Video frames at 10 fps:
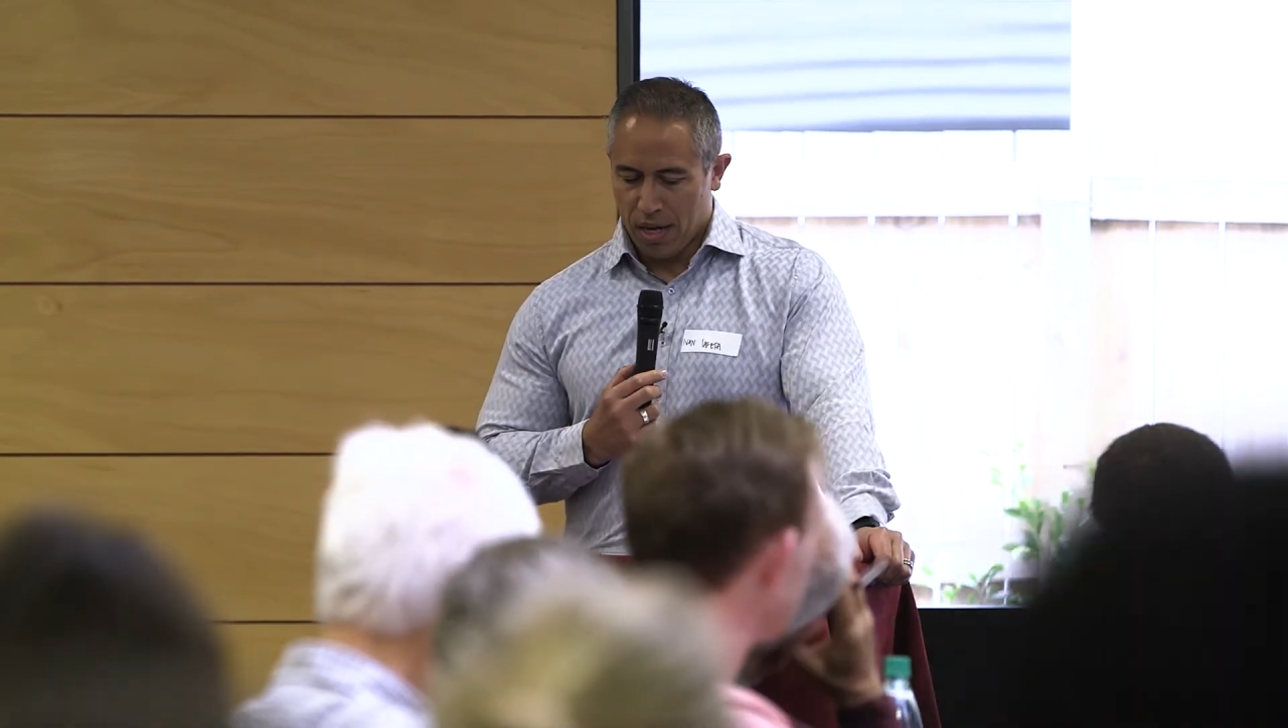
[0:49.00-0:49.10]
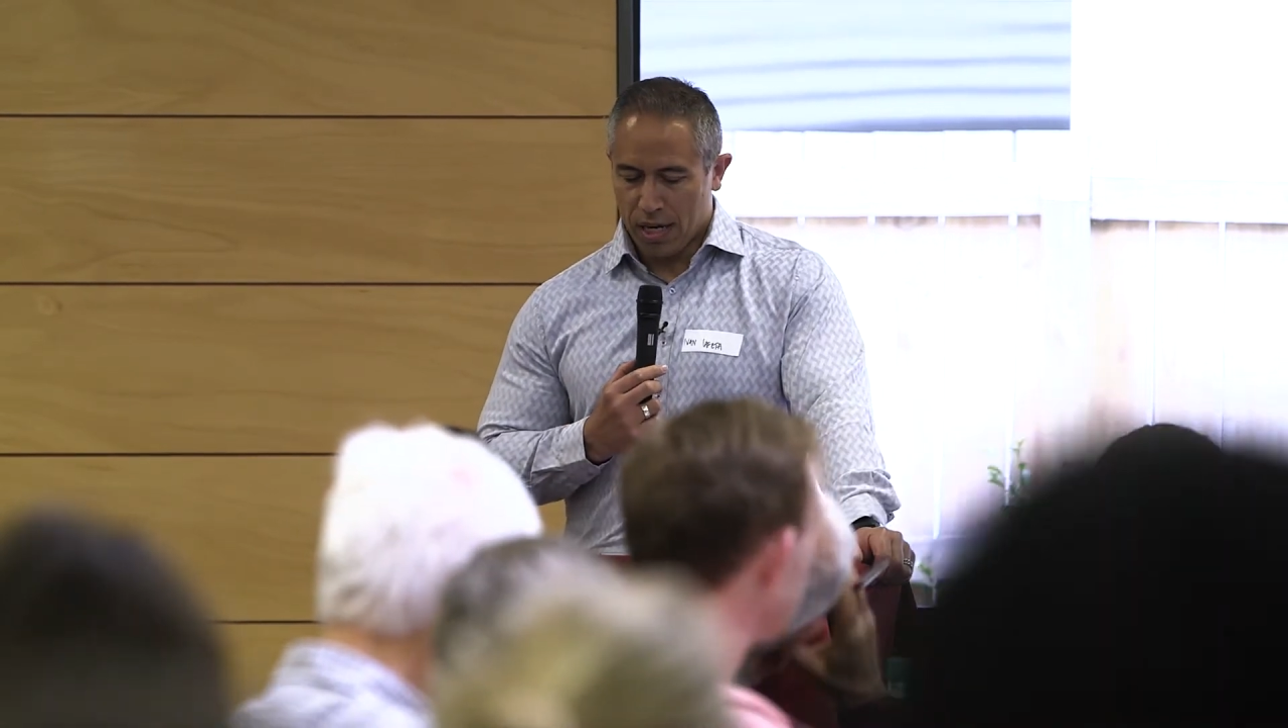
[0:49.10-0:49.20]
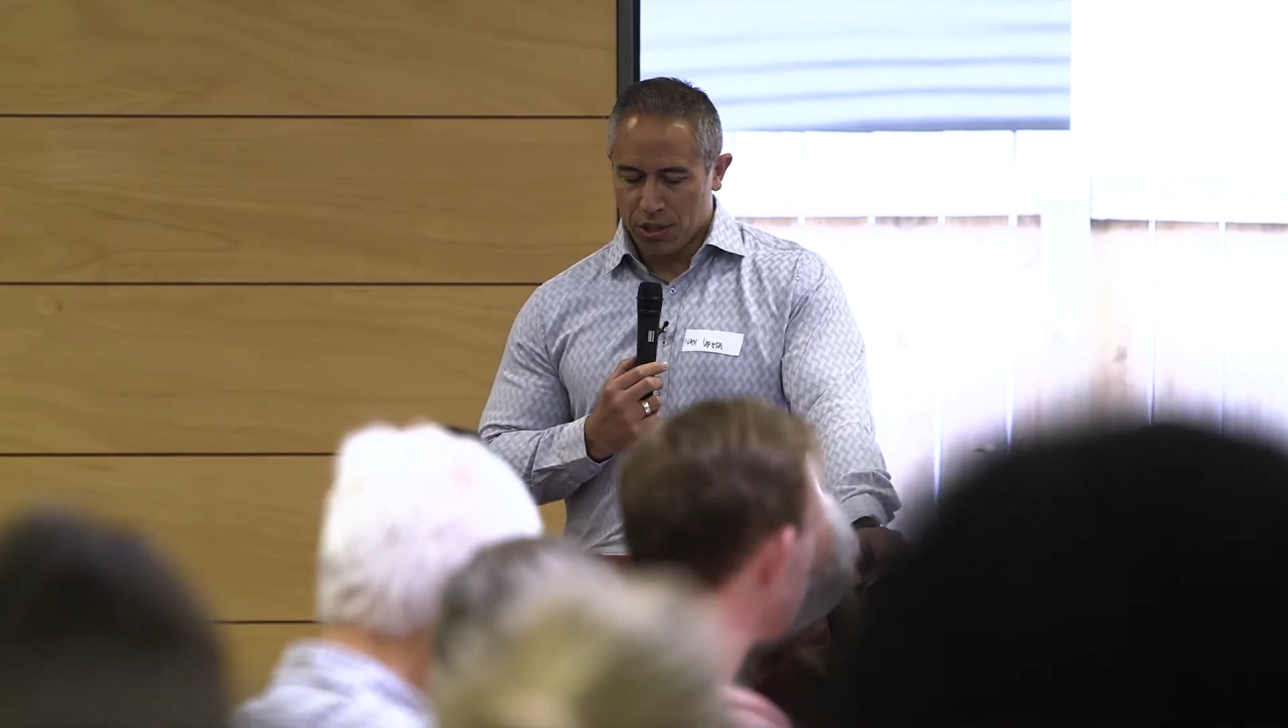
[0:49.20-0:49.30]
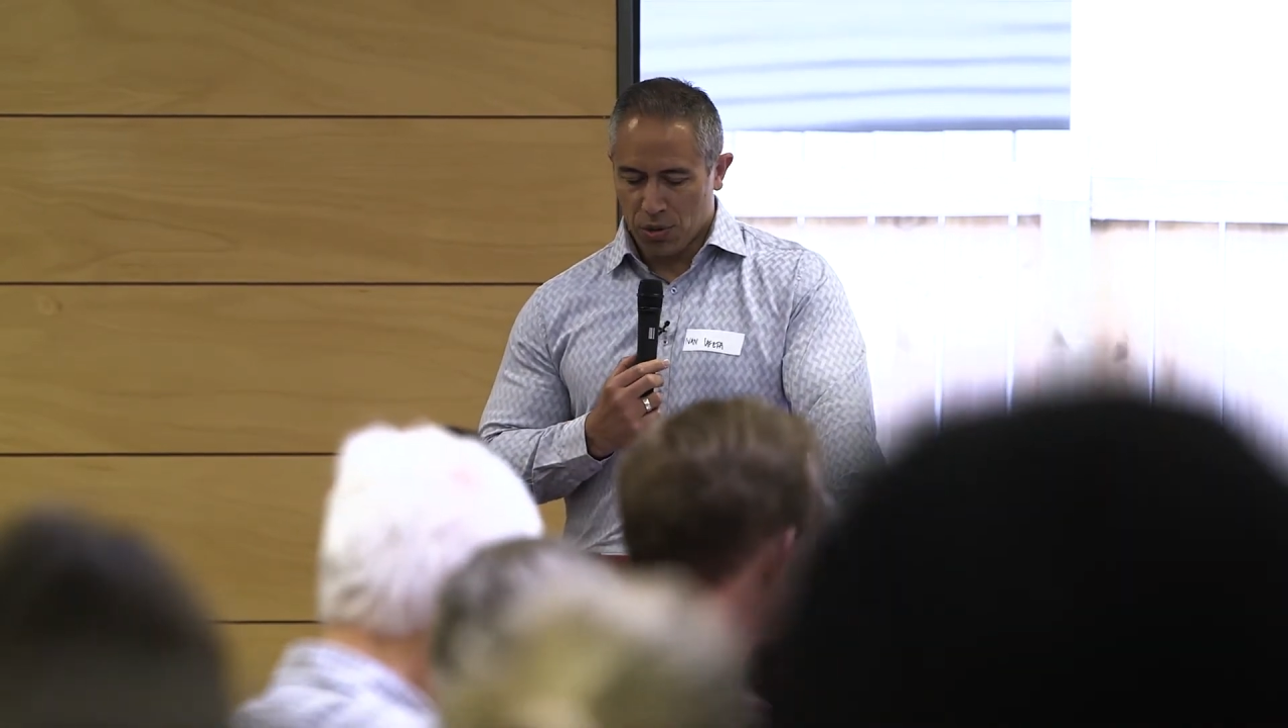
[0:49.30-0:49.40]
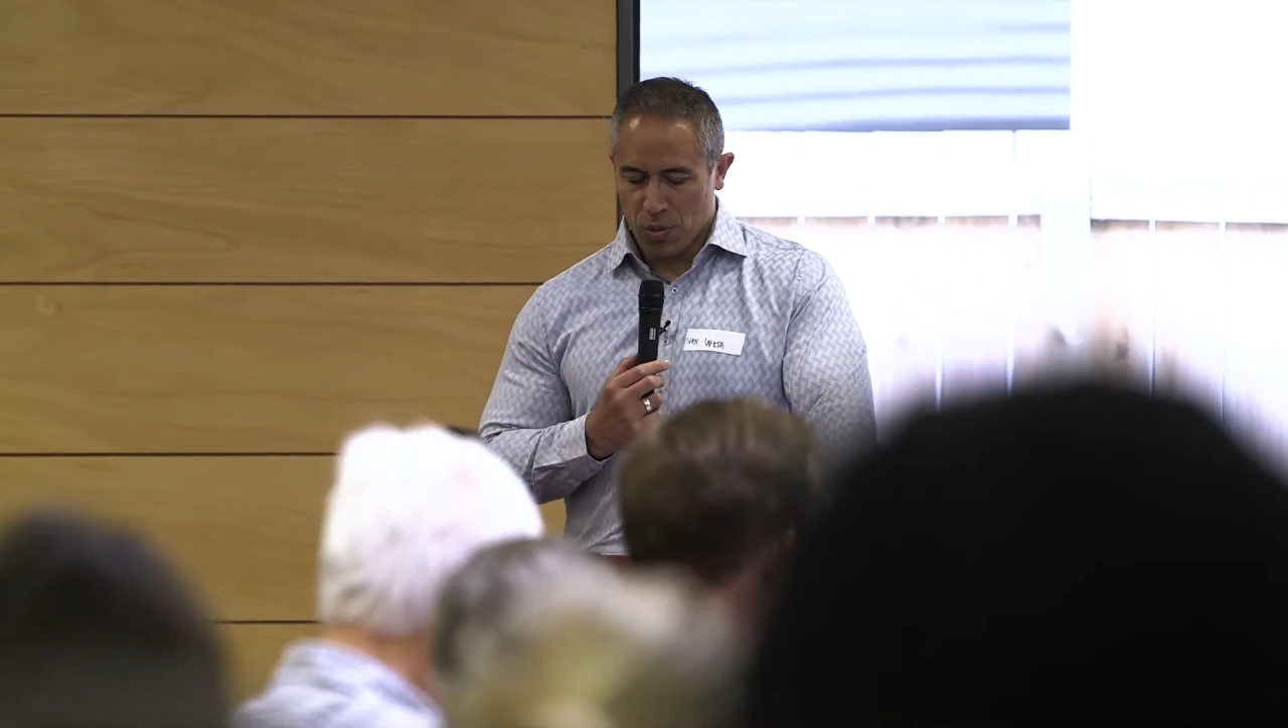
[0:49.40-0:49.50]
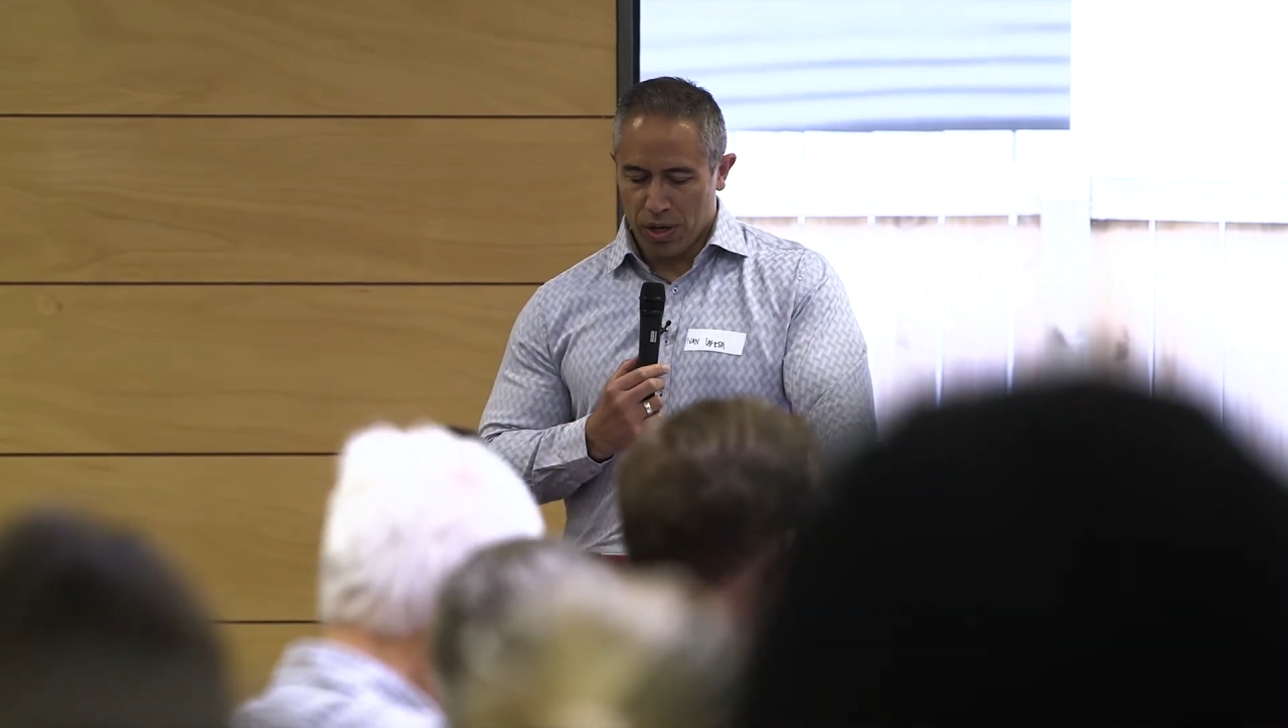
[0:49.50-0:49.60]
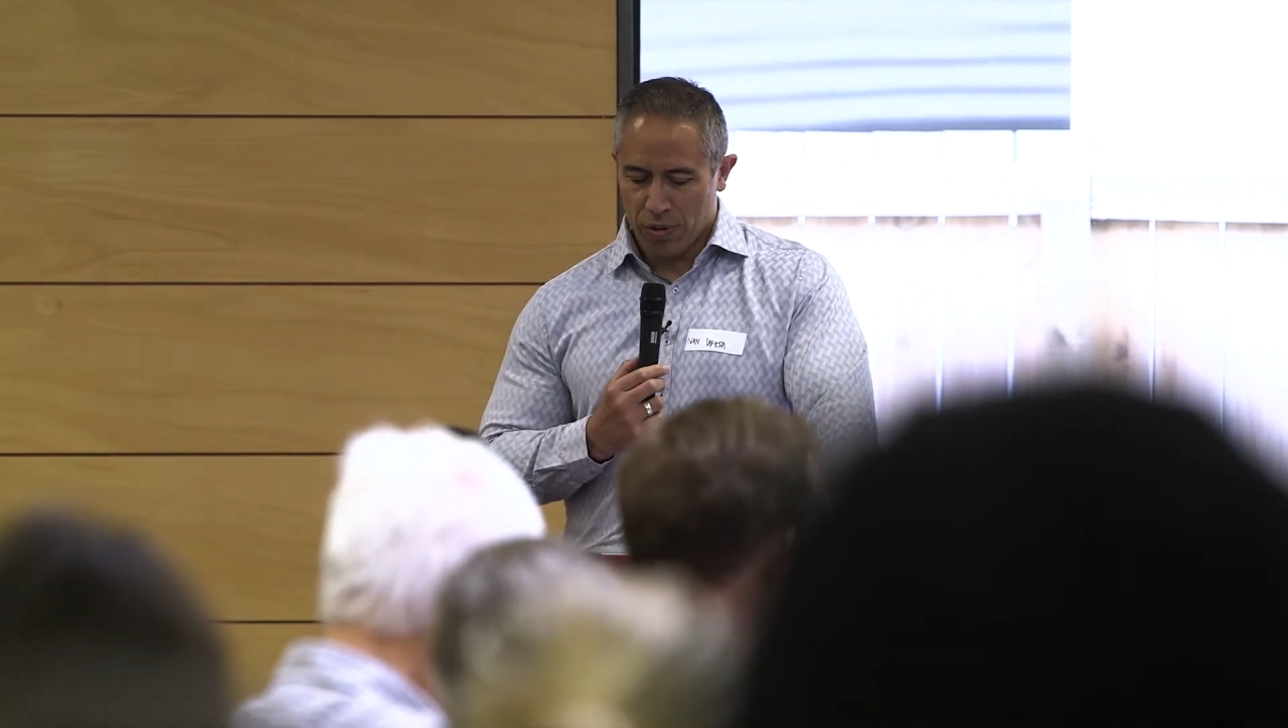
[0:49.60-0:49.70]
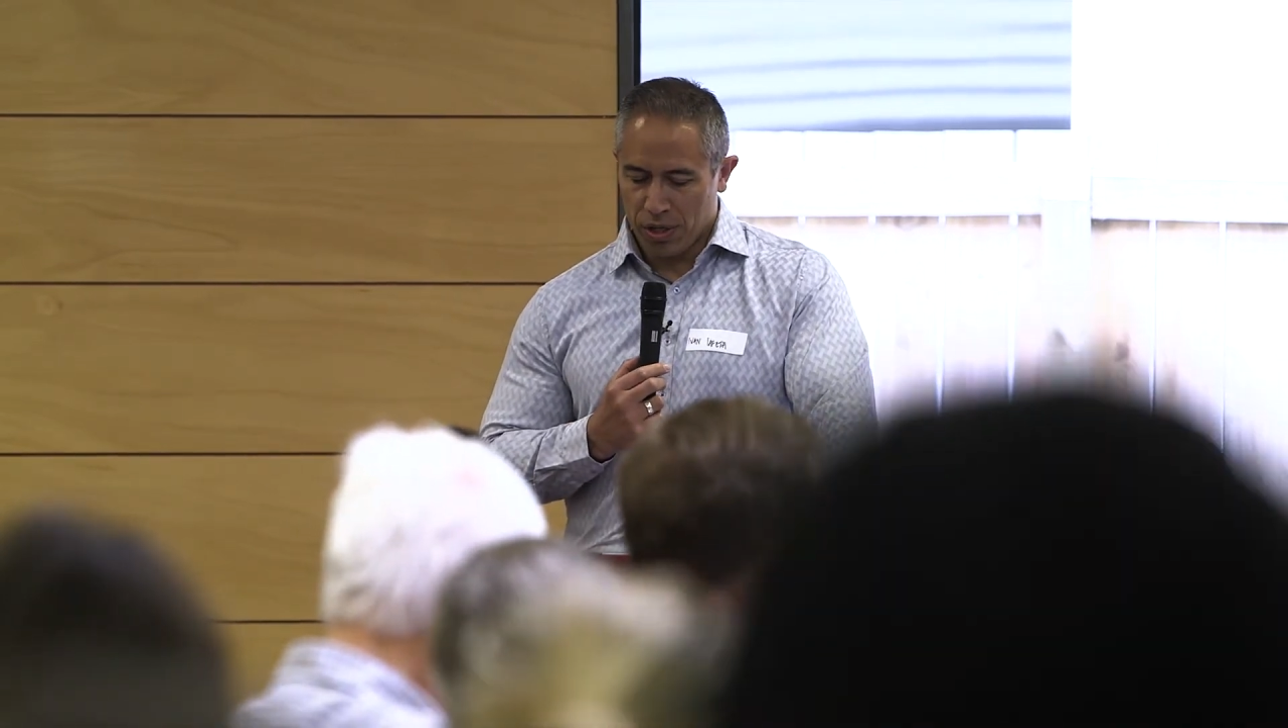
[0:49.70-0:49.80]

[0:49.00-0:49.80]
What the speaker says: As you're aware,